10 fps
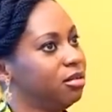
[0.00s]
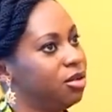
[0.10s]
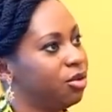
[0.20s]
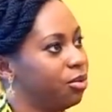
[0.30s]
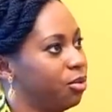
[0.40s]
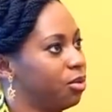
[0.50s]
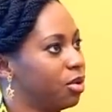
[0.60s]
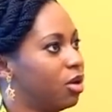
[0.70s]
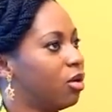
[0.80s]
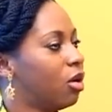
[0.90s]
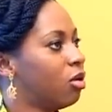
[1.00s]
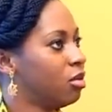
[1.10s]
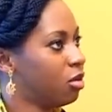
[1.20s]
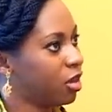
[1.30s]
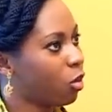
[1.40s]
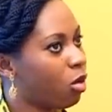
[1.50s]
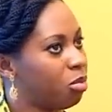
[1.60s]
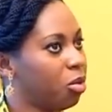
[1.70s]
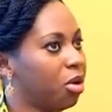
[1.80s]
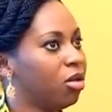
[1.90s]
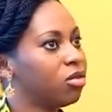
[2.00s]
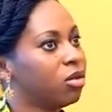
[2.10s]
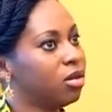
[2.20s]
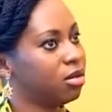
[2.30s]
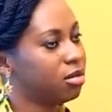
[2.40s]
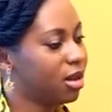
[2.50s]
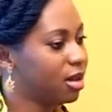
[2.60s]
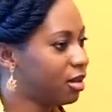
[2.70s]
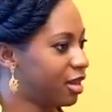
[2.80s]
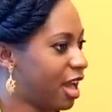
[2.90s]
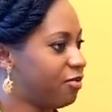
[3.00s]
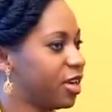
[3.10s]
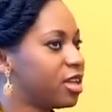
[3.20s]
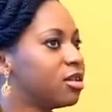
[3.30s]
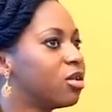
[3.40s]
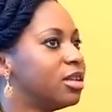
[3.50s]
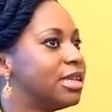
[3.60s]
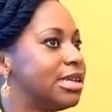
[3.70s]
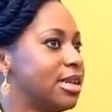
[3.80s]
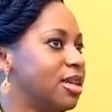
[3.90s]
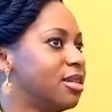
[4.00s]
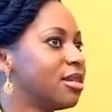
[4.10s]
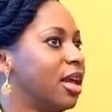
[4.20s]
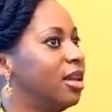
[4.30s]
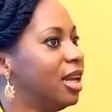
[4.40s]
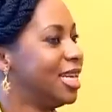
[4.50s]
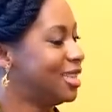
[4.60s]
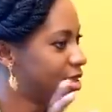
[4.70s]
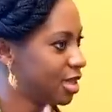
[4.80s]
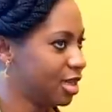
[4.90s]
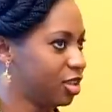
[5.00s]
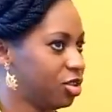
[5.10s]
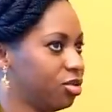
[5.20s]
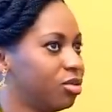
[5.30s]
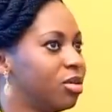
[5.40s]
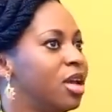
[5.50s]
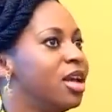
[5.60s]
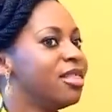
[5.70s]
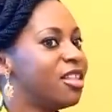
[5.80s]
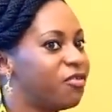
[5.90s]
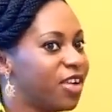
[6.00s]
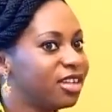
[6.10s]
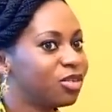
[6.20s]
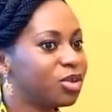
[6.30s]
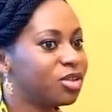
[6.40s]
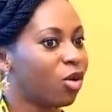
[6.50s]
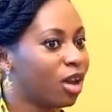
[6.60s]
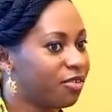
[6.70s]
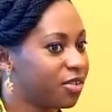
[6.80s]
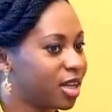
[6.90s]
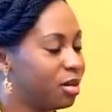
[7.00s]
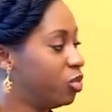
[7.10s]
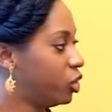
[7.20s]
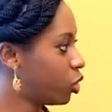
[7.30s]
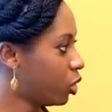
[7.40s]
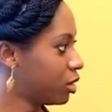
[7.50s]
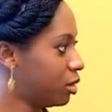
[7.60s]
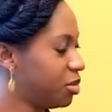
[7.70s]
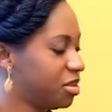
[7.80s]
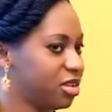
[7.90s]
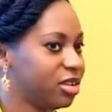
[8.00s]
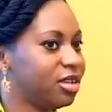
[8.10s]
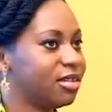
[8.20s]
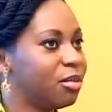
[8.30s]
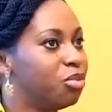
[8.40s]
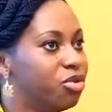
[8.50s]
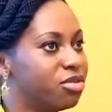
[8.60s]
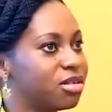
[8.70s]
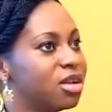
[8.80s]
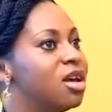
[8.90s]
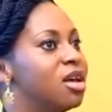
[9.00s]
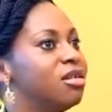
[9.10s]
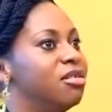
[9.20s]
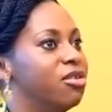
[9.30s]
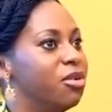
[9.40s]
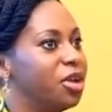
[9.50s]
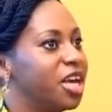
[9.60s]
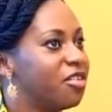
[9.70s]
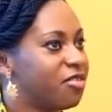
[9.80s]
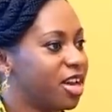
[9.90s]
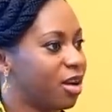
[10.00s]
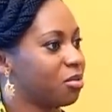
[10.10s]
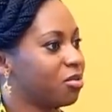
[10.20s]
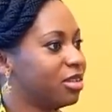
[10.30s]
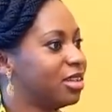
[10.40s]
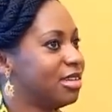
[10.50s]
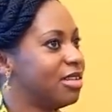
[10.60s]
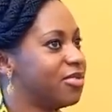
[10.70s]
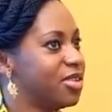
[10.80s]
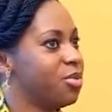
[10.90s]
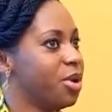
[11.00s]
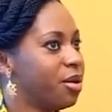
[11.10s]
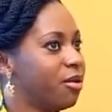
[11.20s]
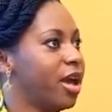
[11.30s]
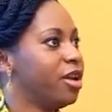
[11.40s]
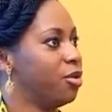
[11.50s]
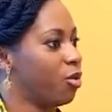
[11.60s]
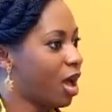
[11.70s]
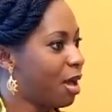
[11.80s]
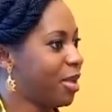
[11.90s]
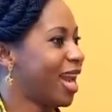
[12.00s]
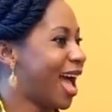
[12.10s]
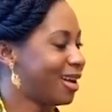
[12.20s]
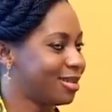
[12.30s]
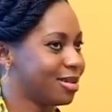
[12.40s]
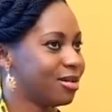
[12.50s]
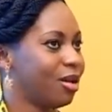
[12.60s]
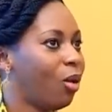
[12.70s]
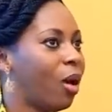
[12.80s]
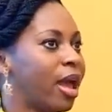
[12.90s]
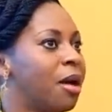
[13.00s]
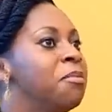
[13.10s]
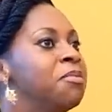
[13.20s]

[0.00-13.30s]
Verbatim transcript: you know, on, on the Commonwealth, on, on the African continent, and then international. The first was the All African Moot Court competition. It's a moot. You know, you're given a question as if it's real, and you come and act as a lawyer.